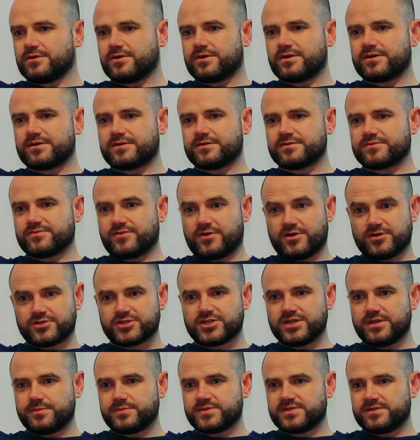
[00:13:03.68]
orders for our
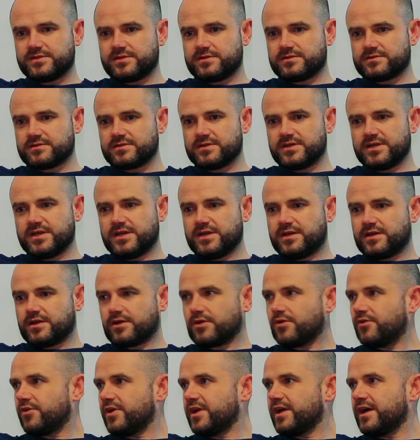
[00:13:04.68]
chips in,
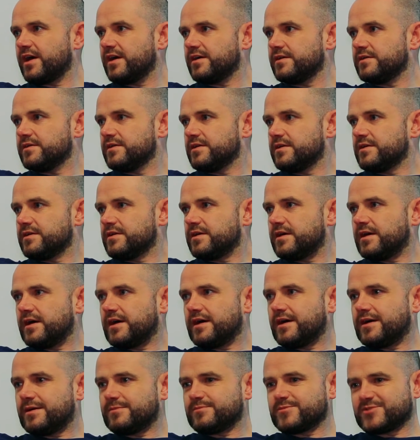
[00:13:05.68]
in Korea,
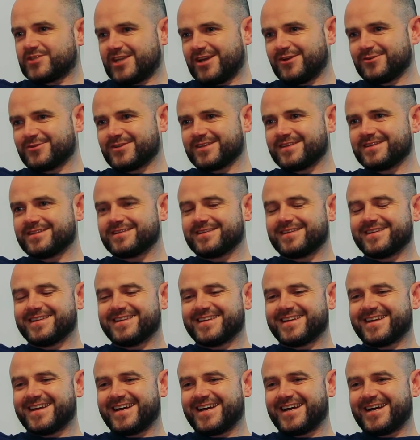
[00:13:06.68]
um, South,
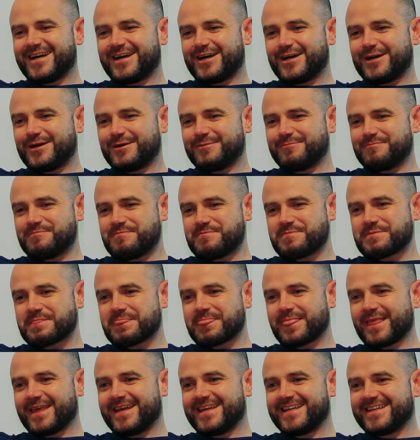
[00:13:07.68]
um,
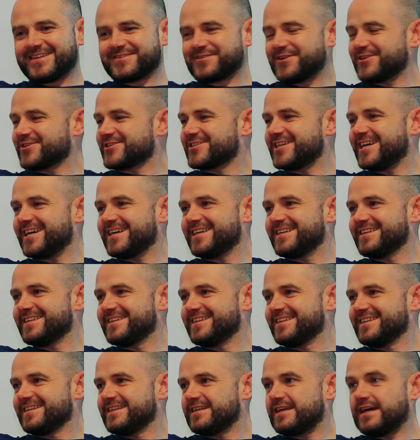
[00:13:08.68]
in Russia,
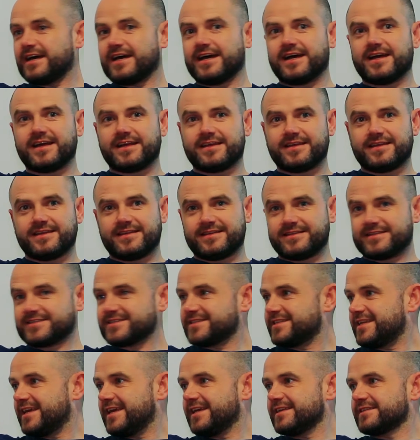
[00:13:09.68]
uh, in the
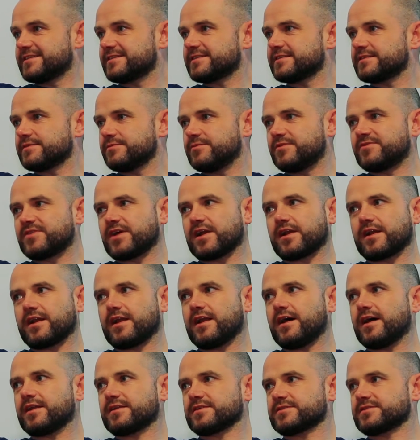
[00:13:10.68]
States. We've got a
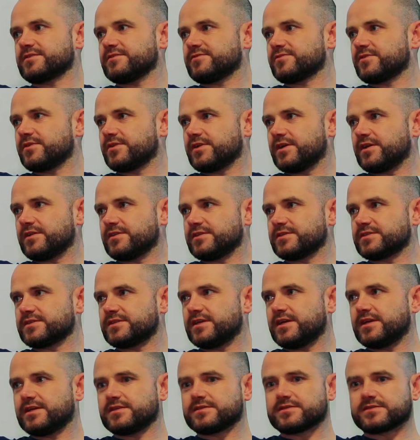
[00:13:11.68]
lot of stuff going on in the
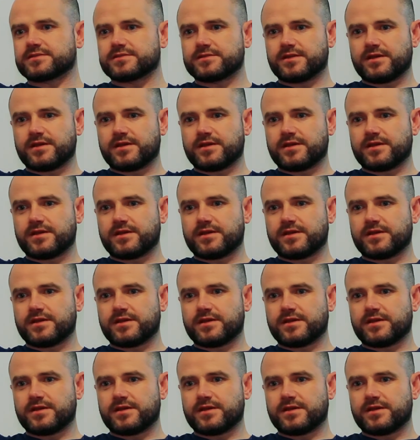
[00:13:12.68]
States.